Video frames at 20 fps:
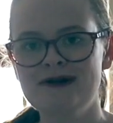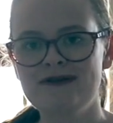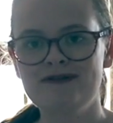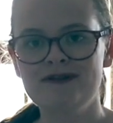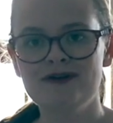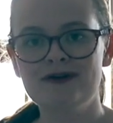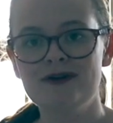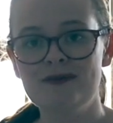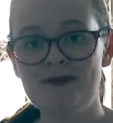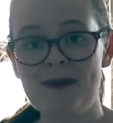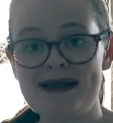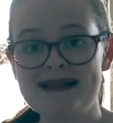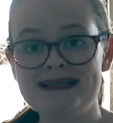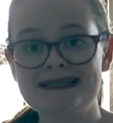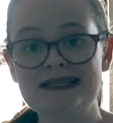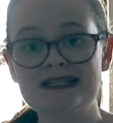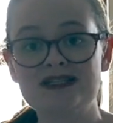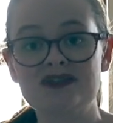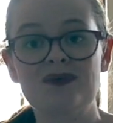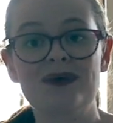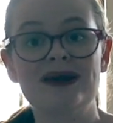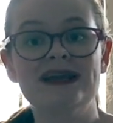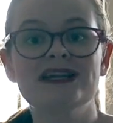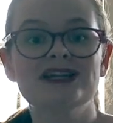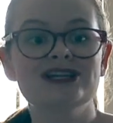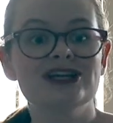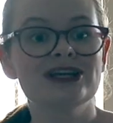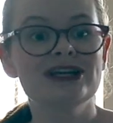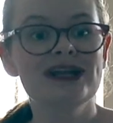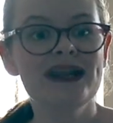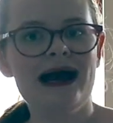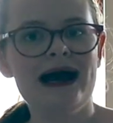if you're in my situation.